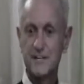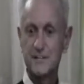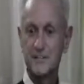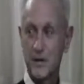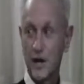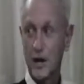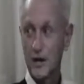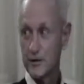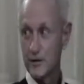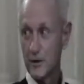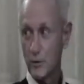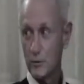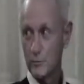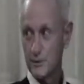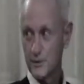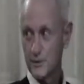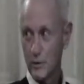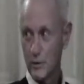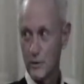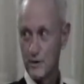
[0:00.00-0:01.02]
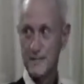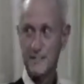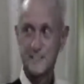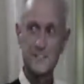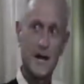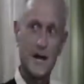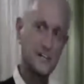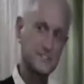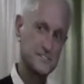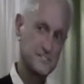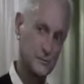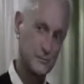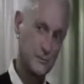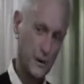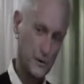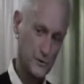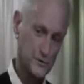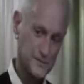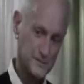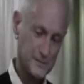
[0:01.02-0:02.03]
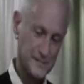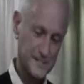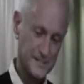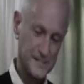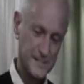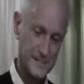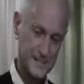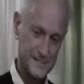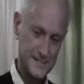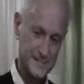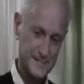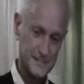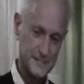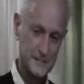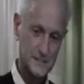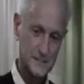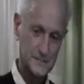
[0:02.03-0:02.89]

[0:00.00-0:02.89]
not an opioid and not supposed to be addicting,